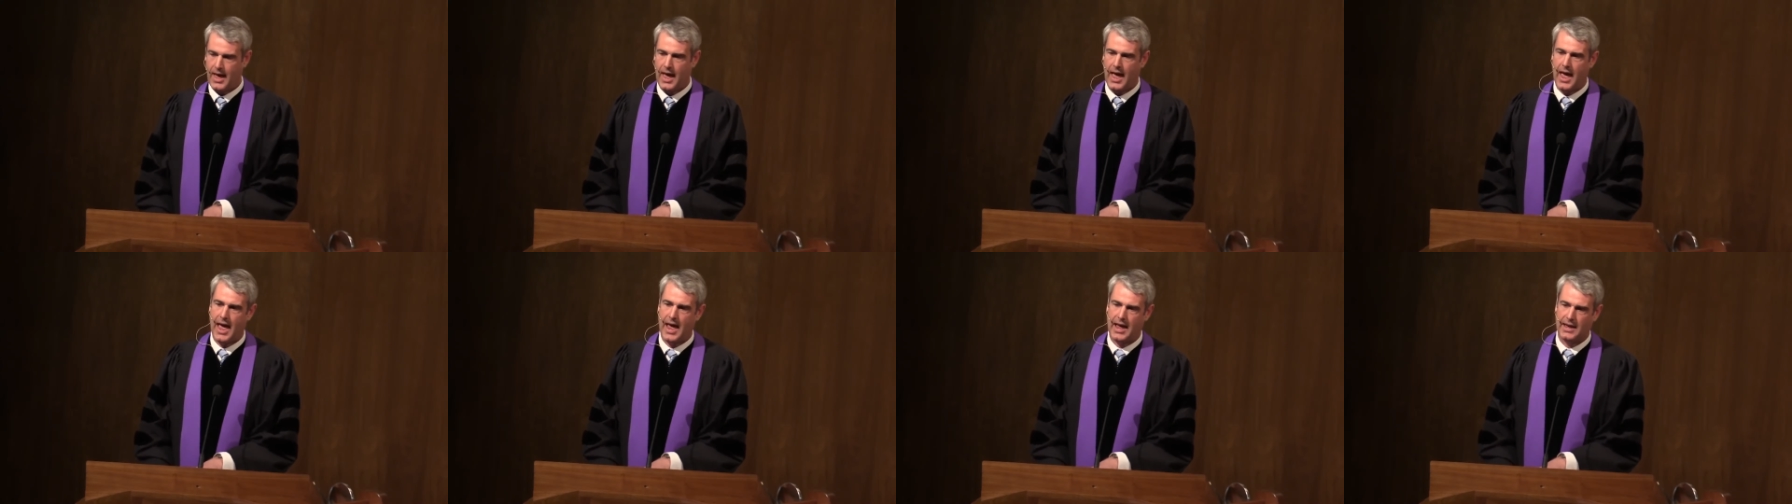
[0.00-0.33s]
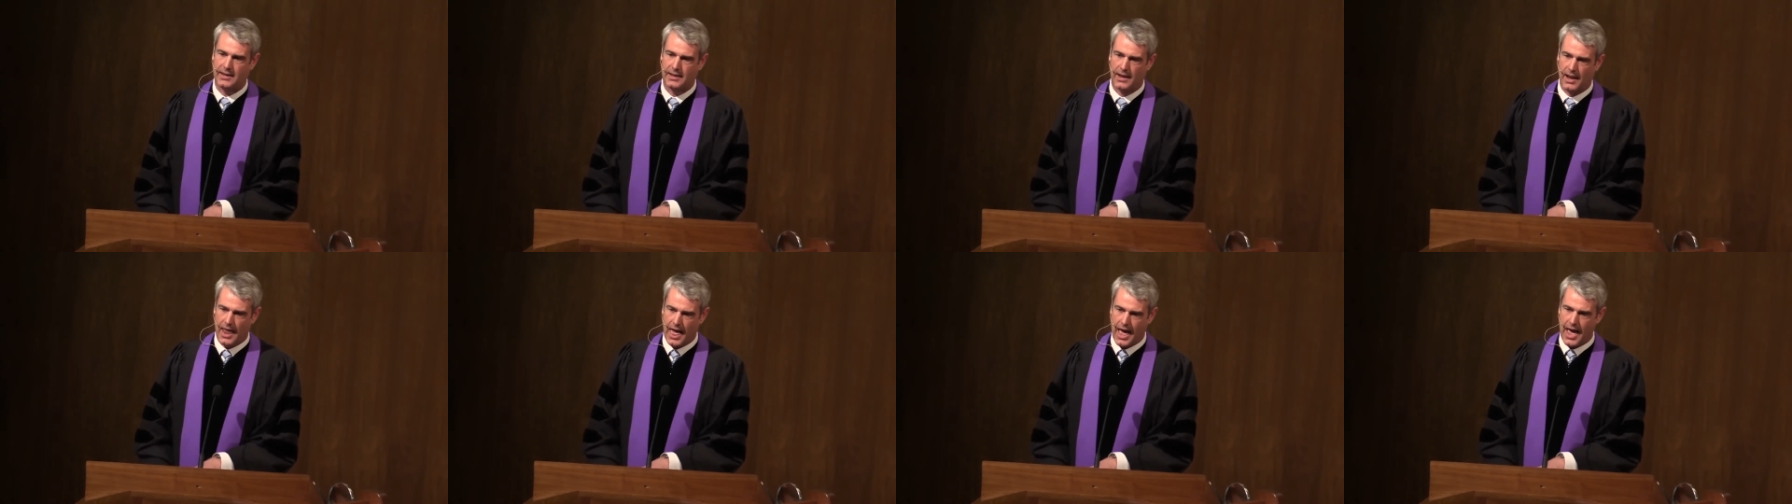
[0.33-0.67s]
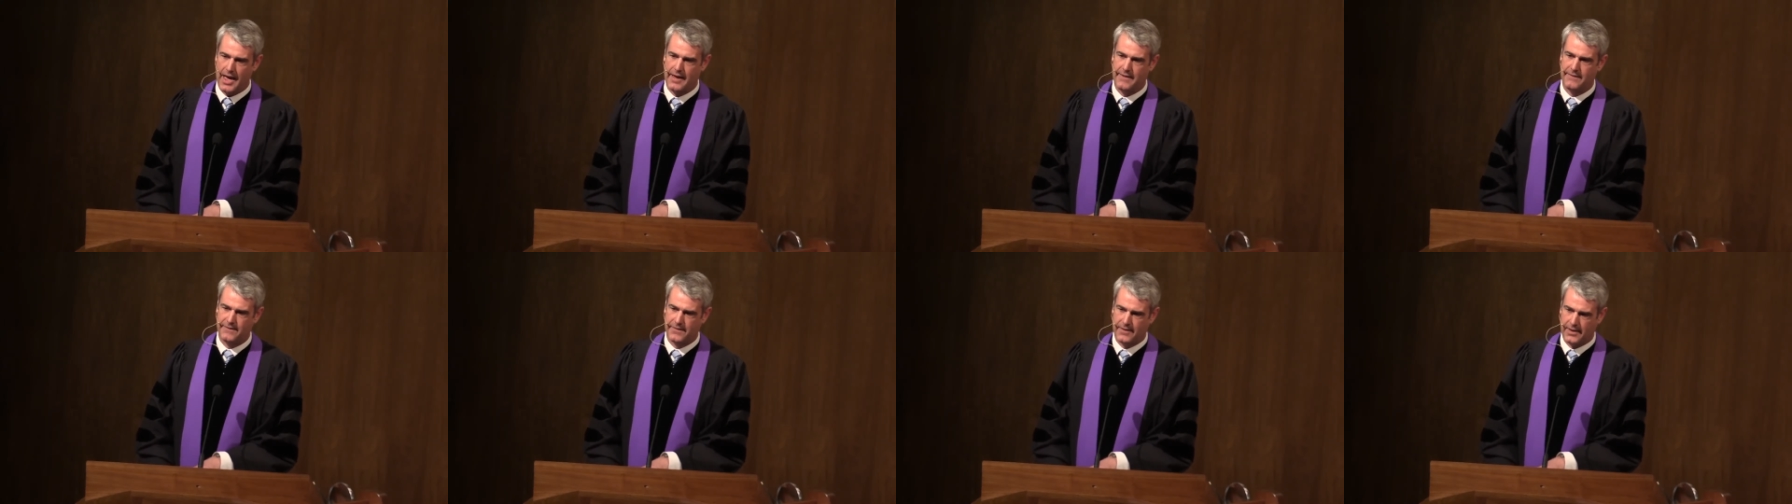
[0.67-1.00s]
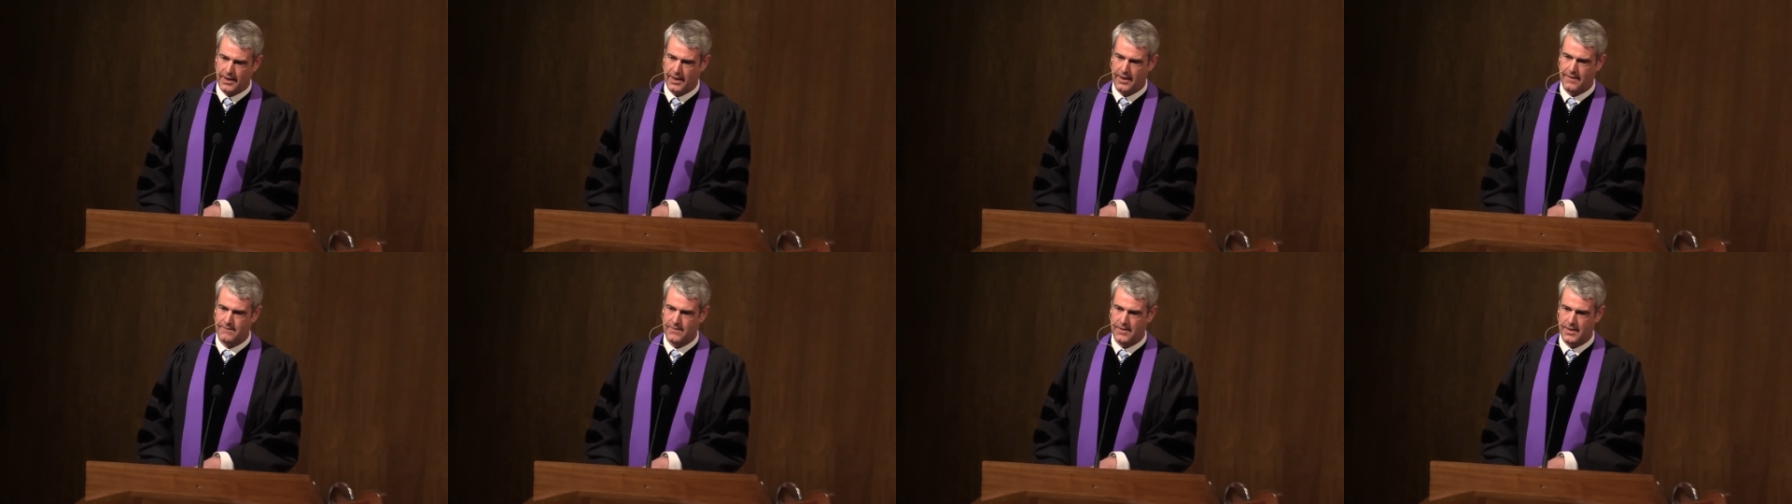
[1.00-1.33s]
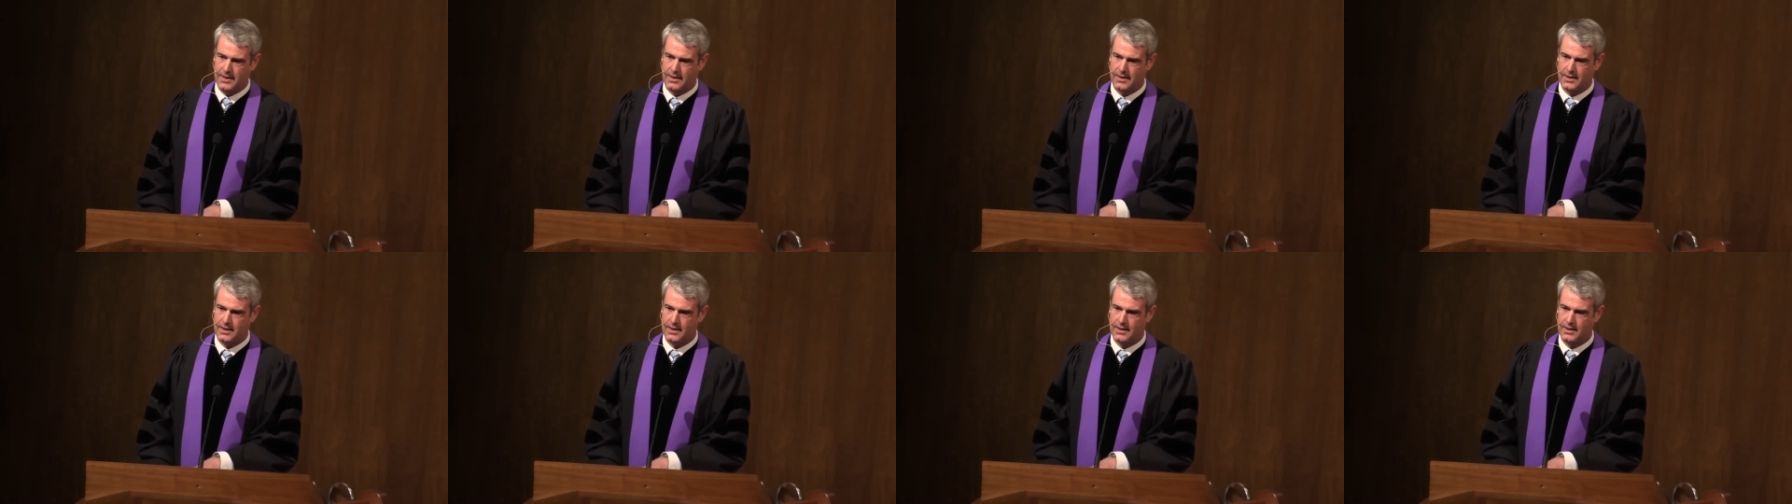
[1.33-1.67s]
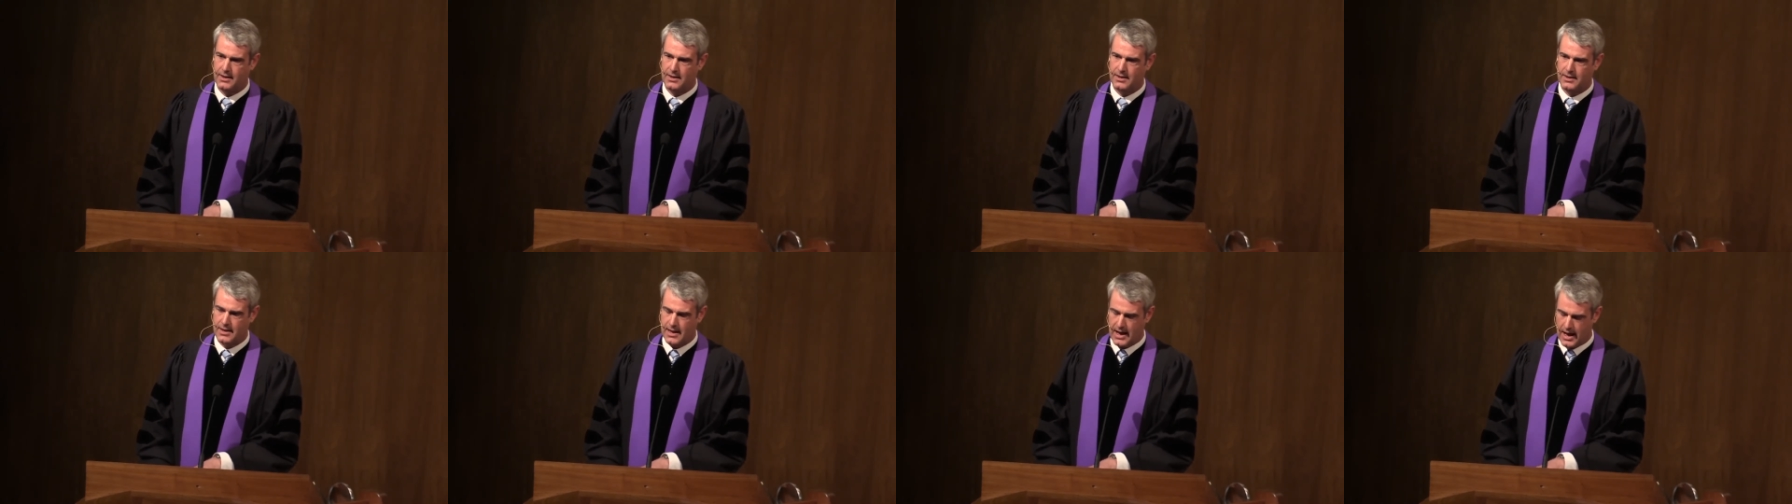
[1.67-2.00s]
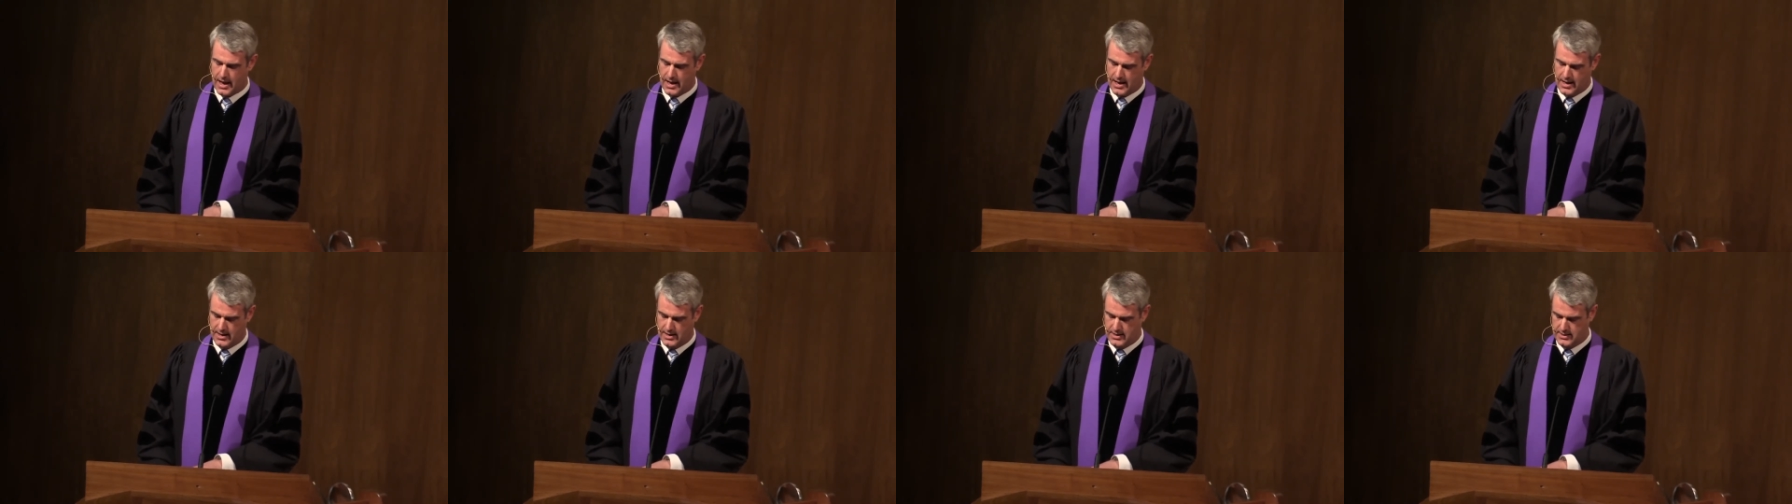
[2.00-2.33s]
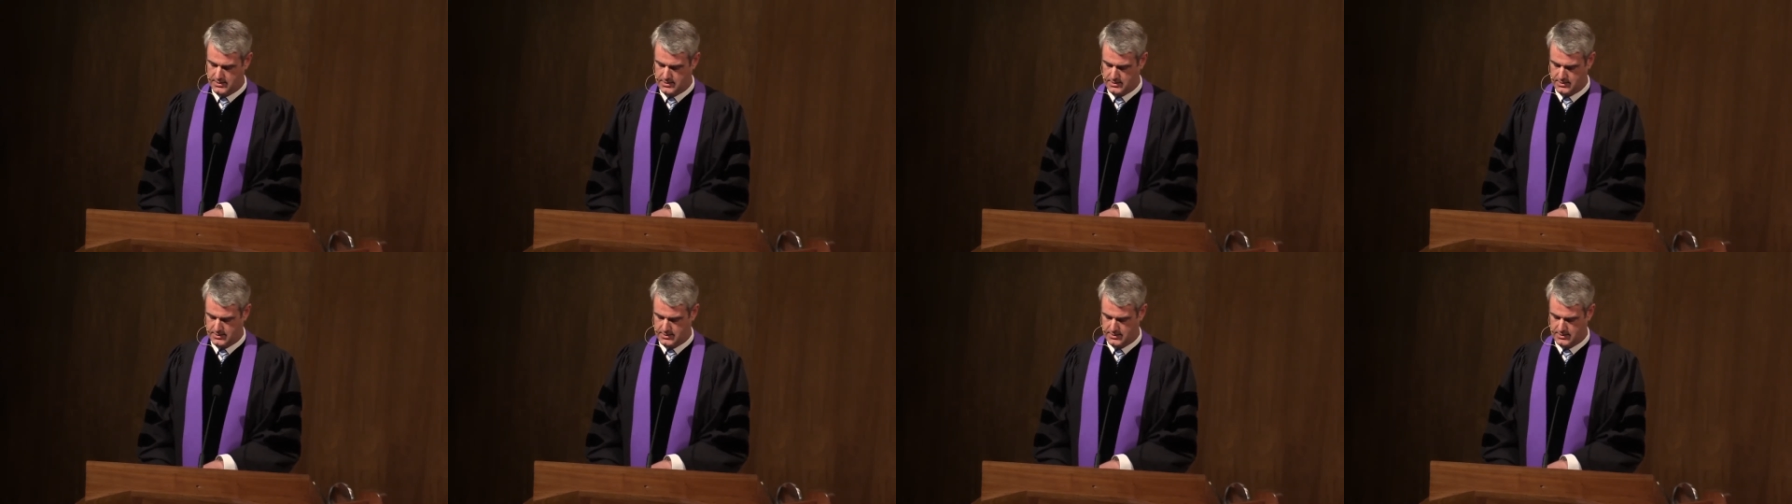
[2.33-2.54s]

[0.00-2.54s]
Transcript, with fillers: and life giving God.